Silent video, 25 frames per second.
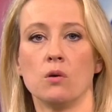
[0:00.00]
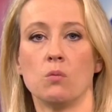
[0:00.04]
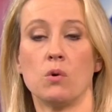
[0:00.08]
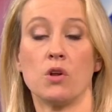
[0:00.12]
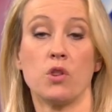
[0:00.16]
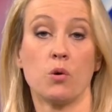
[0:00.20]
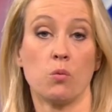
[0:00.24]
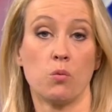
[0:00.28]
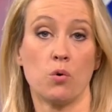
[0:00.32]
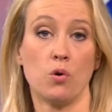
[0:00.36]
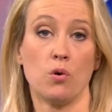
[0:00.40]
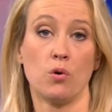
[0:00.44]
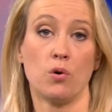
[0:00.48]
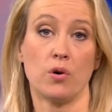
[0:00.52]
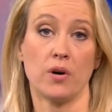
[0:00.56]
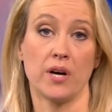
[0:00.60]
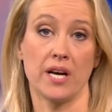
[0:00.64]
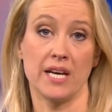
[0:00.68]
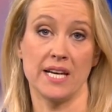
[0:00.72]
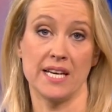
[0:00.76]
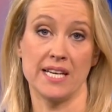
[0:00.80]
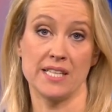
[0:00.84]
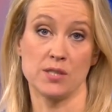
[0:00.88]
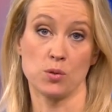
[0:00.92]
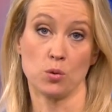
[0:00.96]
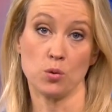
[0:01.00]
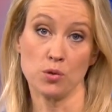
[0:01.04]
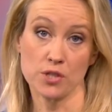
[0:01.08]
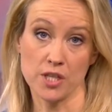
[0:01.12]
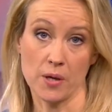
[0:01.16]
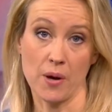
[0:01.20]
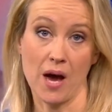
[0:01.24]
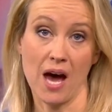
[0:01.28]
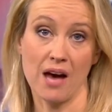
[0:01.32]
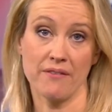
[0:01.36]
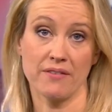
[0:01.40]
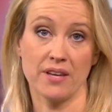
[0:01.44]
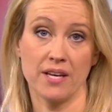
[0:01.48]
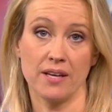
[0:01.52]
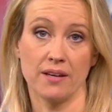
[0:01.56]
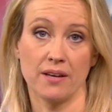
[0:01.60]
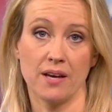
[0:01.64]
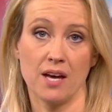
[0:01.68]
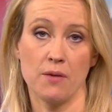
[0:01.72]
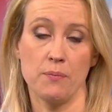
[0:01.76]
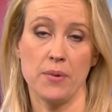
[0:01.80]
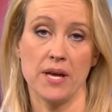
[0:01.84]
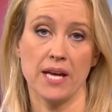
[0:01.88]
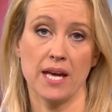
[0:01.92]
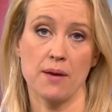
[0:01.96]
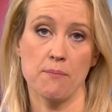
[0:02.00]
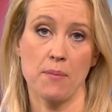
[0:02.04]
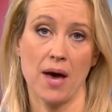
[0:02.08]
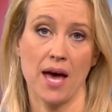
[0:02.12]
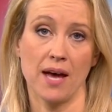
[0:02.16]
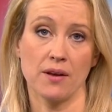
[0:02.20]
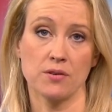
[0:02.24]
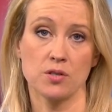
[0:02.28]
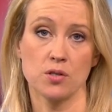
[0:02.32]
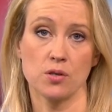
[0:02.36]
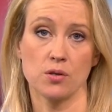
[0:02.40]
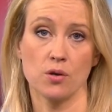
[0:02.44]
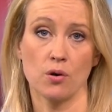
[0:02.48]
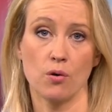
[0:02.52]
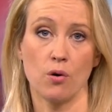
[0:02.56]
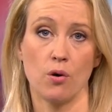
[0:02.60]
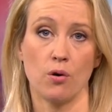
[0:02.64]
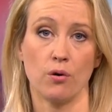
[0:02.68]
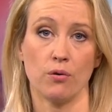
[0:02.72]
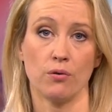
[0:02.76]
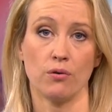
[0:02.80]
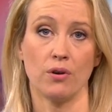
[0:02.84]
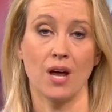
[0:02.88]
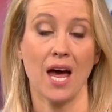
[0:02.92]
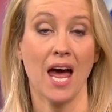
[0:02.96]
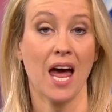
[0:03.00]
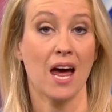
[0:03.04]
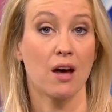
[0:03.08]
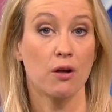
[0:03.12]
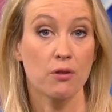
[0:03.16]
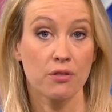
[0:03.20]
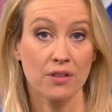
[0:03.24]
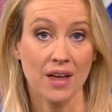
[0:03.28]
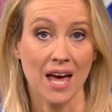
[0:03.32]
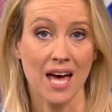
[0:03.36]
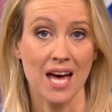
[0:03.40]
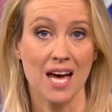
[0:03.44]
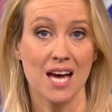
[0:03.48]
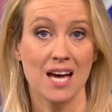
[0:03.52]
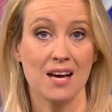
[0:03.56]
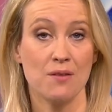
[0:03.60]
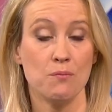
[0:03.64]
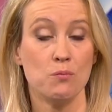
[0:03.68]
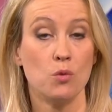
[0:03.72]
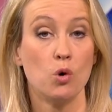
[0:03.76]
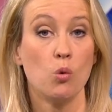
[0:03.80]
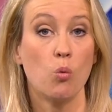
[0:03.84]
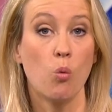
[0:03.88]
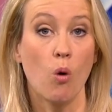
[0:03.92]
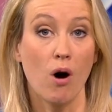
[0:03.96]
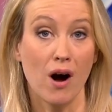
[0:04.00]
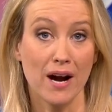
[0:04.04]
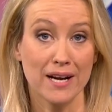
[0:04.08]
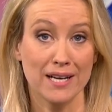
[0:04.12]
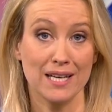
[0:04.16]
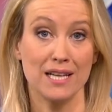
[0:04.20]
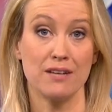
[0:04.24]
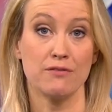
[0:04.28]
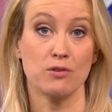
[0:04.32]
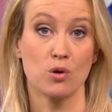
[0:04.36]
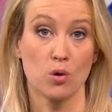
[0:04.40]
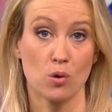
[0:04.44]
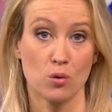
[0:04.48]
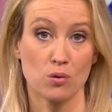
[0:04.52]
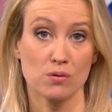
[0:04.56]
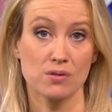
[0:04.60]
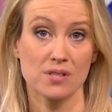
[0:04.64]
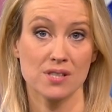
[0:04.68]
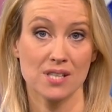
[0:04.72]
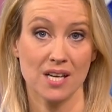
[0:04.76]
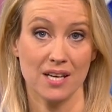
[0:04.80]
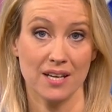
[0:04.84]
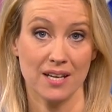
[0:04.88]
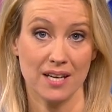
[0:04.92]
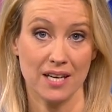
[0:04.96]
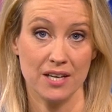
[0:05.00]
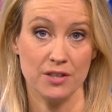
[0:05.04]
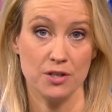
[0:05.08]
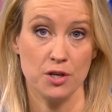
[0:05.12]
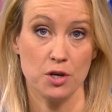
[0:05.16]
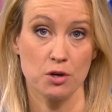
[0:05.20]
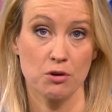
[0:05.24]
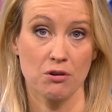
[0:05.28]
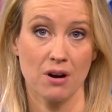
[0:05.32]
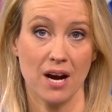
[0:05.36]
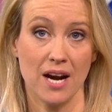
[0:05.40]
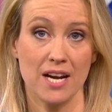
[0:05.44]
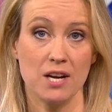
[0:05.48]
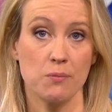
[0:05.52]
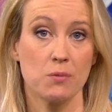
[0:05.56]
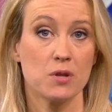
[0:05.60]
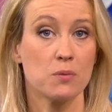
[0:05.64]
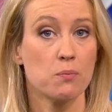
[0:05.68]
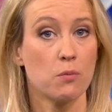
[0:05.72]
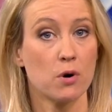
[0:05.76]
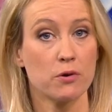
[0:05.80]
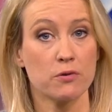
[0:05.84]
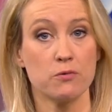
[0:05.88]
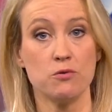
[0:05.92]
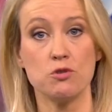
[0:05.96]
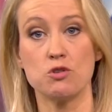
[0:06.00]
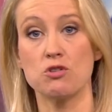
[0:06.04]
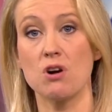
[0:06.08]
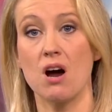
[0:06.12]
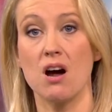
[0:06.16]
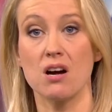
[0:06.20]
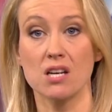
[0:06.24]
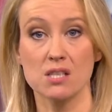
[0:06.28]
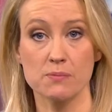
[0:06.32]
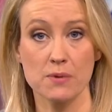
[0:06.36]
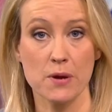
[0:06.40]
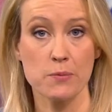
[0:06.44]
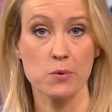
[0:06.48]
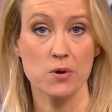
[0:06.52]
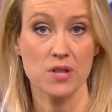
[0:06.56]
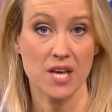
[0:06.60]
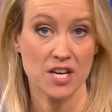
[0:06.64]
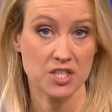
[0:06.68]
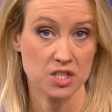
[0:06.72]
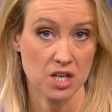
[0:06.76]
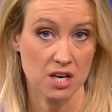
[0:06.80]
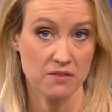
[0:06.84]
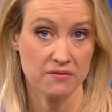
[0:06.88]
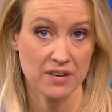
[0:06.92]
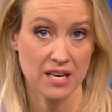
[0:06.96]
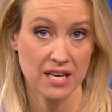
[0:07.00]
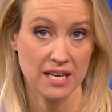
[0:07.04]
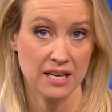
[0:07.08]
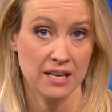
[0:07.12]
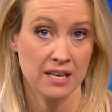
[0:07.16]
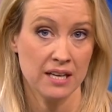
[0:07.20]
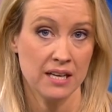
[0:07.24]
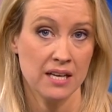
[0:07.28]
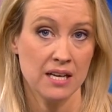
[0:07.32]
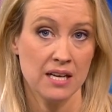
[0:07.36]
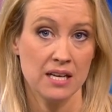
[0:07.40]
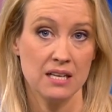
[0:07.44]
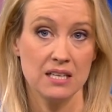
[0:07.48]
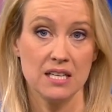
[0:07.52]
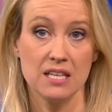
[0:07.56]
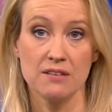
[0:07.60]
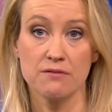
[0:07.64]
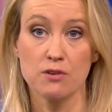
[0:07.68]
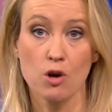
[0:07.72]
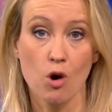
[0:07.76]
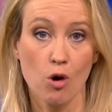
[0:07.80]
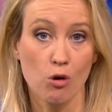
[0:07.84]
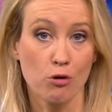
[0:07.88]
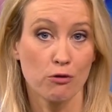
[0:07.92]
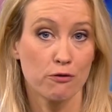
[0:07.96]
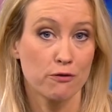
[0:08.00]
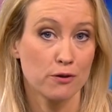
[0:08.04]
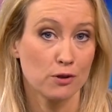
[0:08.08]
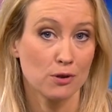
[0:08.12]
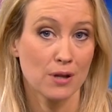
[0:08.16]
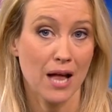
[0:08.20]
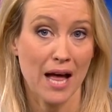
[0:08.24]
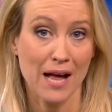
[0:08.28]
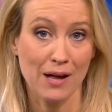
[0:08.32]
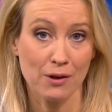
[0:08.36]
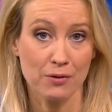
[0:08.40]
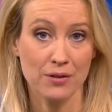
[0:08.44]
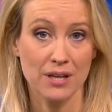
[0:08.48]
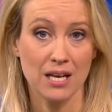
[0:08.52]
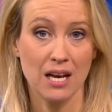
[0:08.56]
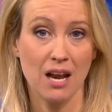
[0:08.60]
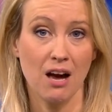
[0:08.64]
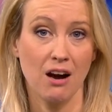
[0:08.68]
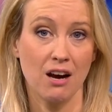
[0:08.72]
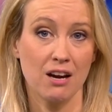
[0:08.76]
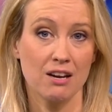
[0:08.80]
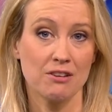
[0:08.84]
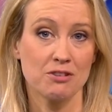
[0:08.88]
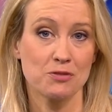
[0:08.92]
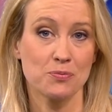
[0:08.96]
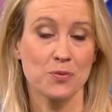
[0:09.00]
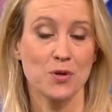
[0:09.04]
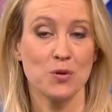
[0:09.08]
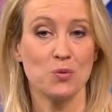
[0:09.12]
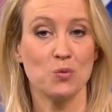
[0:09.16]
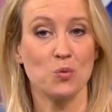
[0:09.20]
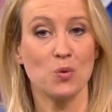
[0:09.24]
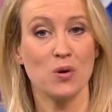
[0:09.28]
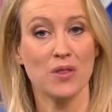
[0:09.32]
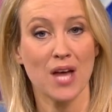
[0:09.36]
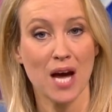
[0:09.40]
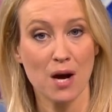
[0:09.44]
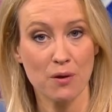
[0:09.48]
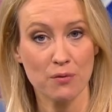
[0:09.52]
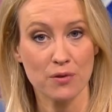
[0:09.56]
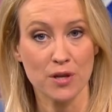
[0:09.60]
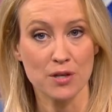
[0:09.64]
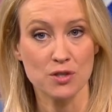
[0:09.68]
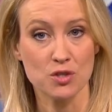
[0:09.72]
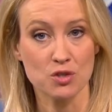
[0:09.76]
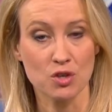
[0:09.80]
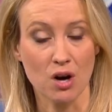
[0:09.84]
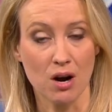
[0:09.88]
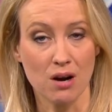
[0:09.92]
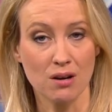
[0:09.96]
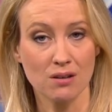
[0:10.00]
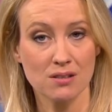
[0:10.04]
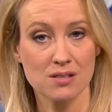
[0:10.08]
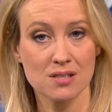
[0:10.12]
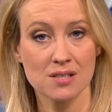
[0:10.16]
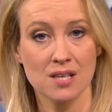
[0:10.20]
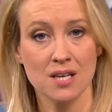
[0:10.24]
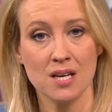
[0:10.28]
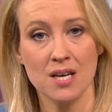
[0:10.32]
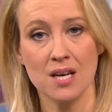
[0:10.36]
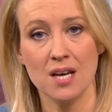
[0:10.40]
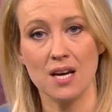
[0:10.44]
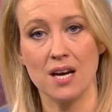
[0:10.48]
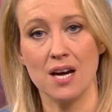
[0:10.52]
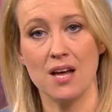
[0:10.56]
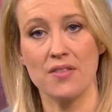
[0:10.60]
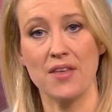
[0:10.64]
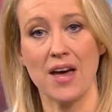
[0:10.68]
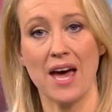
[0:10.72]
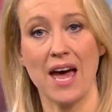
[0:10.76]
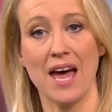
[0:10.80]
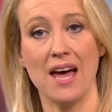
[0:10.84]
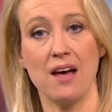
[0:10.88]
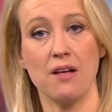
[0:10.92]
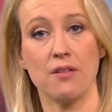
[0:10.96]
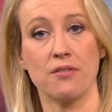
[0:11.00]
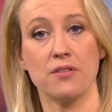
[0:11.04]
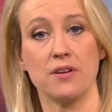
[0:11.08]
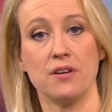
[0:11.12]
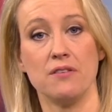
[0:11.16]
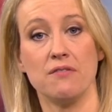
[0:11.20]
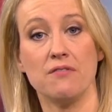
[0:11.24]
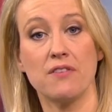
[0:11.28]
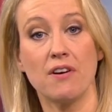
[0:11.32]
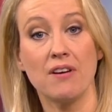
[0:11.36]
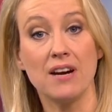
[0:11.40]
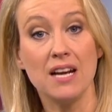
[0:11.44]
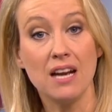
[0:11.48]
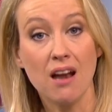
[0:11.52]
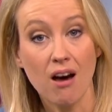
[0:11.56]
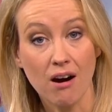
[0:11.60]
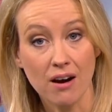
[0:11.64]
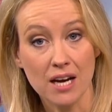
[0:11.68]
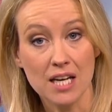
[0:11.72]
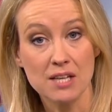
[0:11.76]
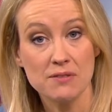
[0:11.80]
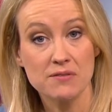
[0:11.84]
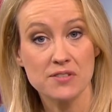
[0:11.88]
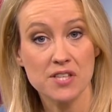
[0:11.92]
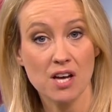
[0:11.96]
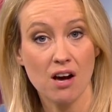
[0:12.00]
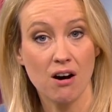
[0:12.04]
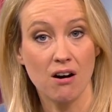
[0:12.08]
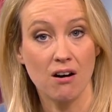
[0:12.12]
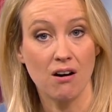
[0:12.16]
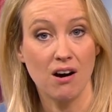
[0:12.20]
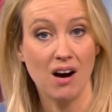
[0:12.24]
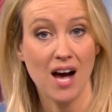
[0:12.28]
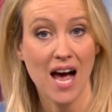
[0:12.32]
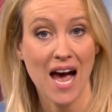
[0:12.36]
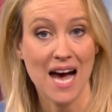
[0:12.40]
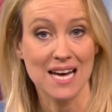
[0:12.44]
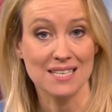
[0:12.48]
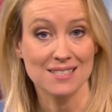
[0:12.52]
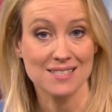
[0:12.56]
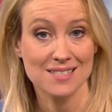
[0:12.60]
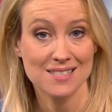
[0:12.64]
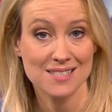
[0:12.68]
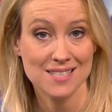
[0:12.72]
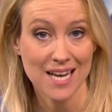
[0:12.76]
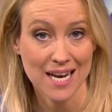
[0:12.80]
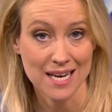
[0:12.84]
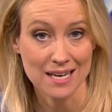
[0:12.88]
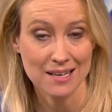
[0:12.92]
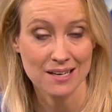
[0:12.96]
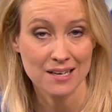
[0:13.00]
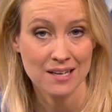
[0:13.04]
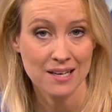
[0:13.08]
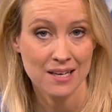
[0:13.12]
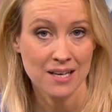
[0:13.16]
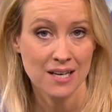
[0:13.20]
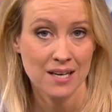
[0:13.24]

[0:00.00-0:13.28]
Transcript: Well, the war is also having a big impact on healthcare more widely, of course, uh, in Ukraine. And with modern drugs, people with HIV live long, full, healthy lives. But without those drugs, uh, their health and very lives are at stake.